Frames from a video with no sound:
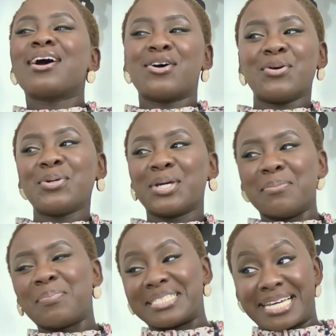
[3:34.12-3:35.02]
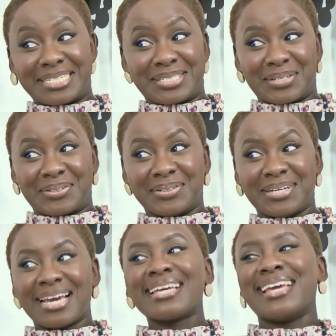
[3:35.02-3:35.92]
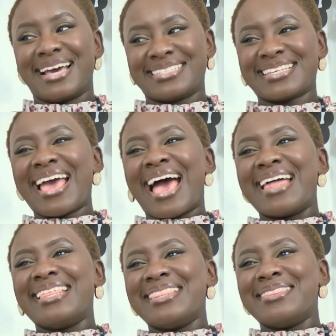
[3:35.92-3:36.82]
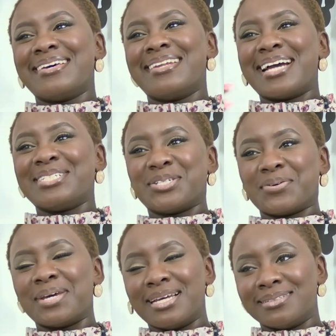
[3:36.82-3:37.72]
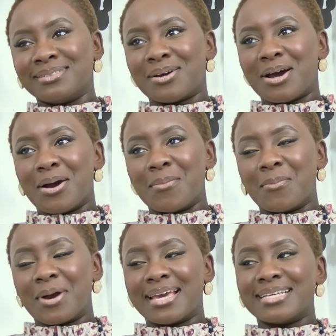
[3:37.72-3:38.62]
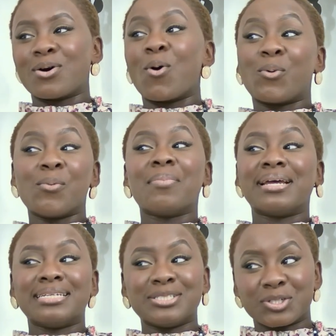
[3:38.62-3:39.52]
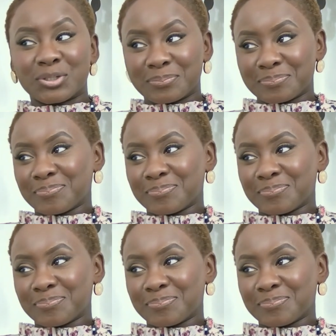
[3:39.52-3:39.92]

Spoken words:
Ogunbadejo, yes. And then the Nigerian way is Ogunbadejo.